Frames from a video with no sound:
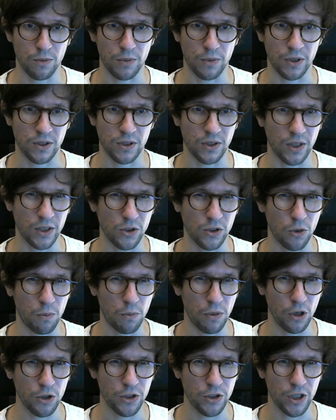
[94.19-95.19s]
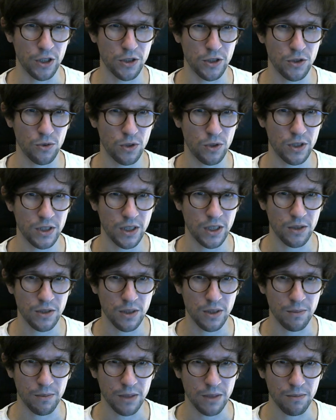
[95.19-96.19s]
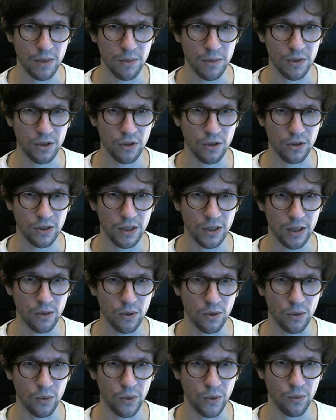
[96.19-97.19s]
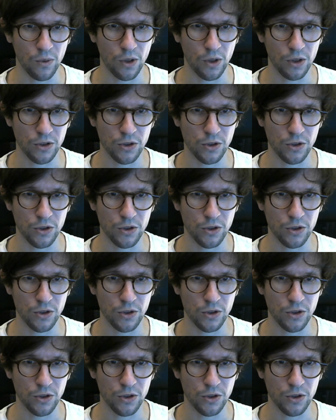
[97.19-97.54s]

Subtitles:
But topological sort sounds a bit maybe not like what we want.